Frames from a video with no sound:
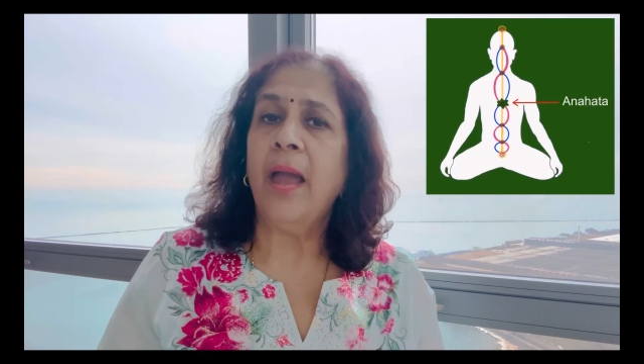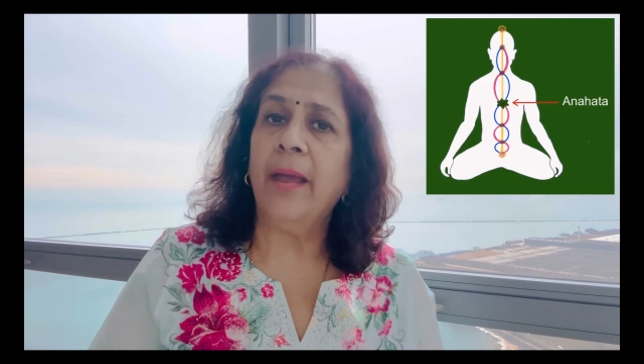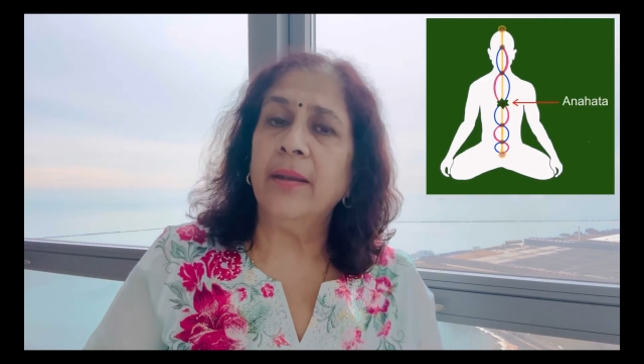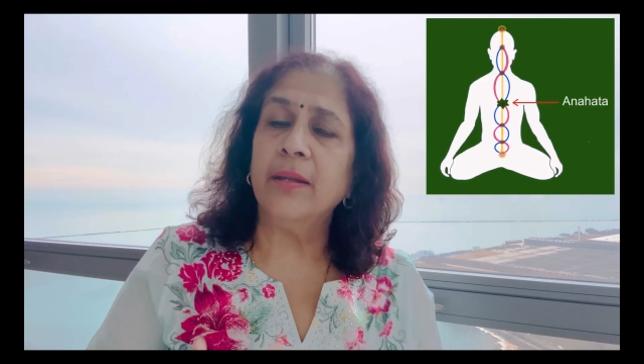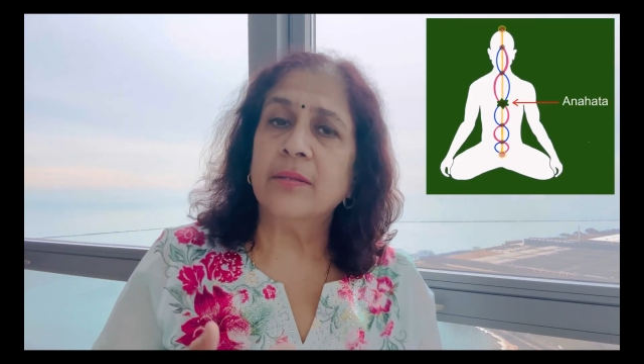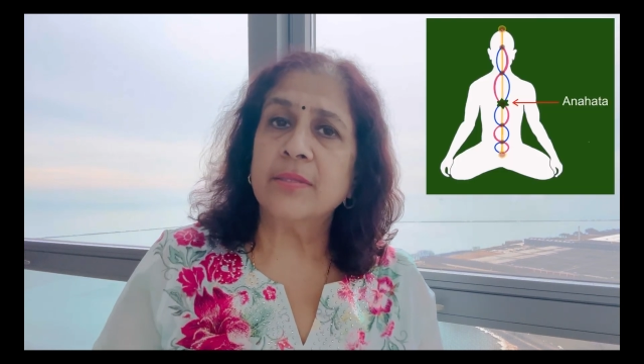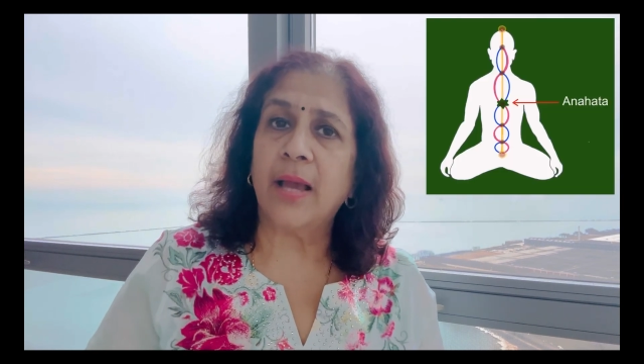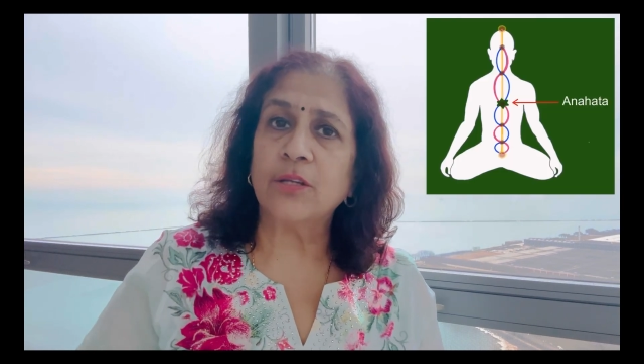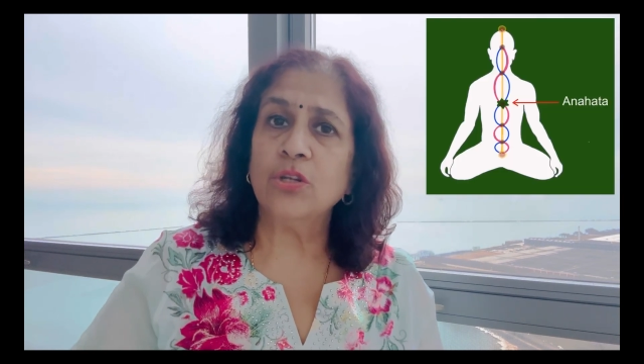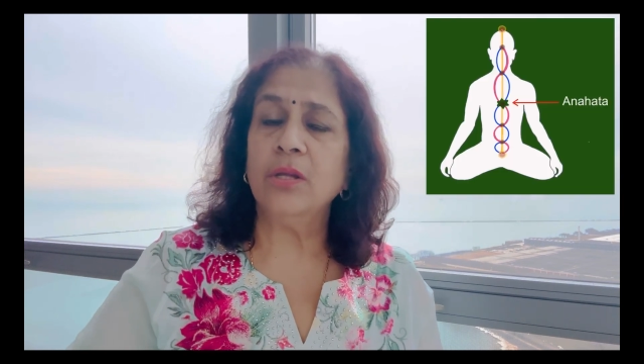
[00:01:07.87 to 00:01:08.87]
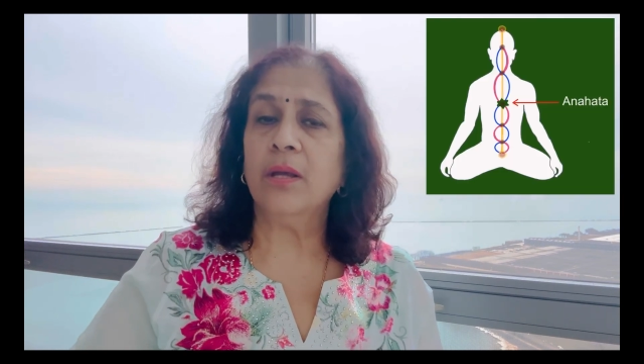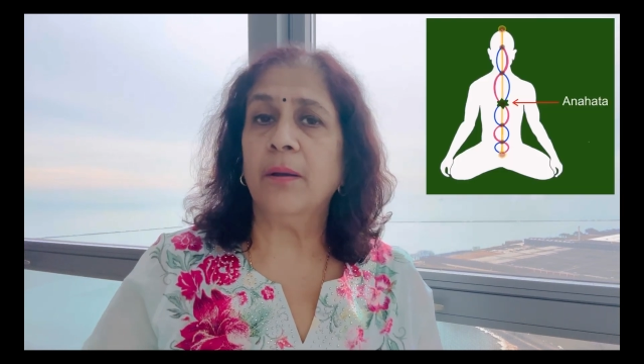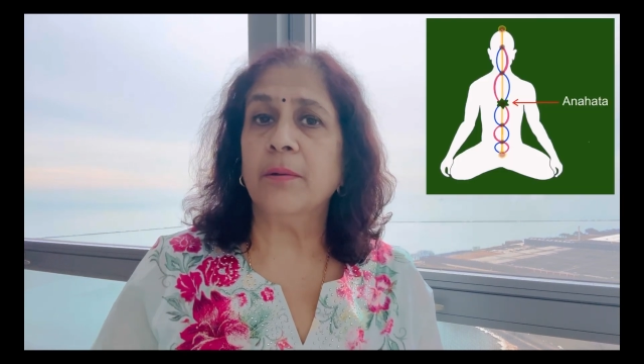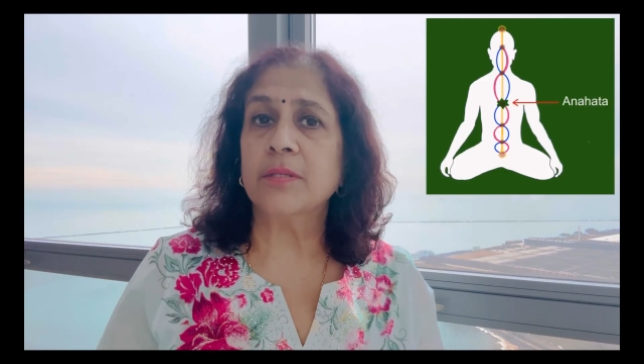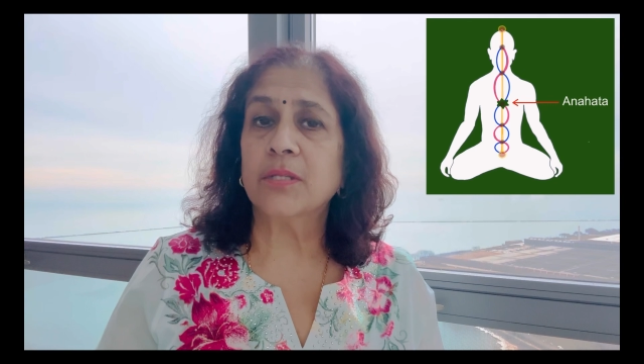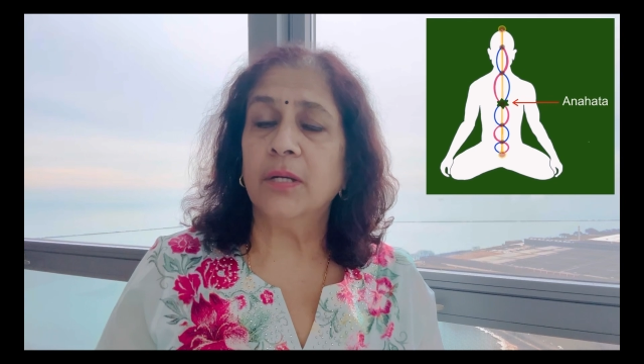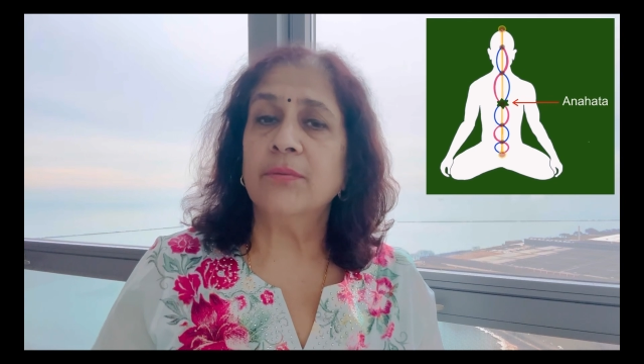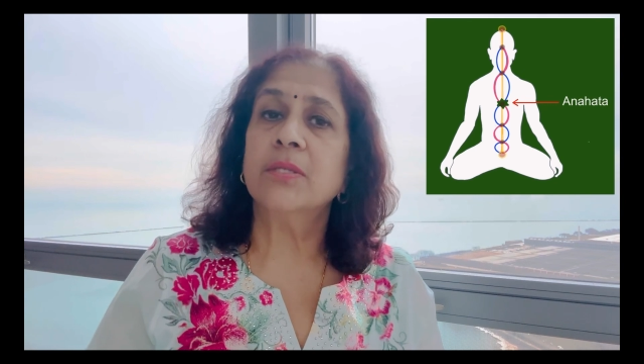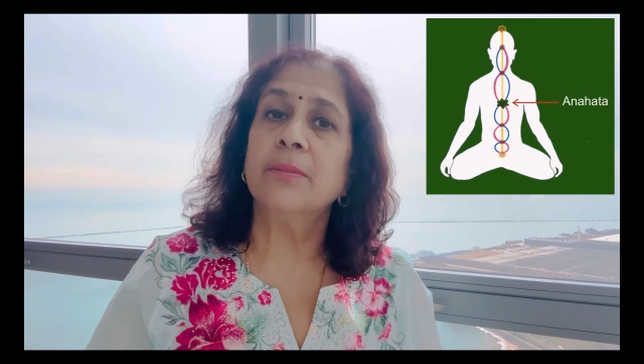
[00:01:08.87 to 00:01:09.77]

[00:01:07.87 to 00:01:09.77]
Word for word: and it is actually serves as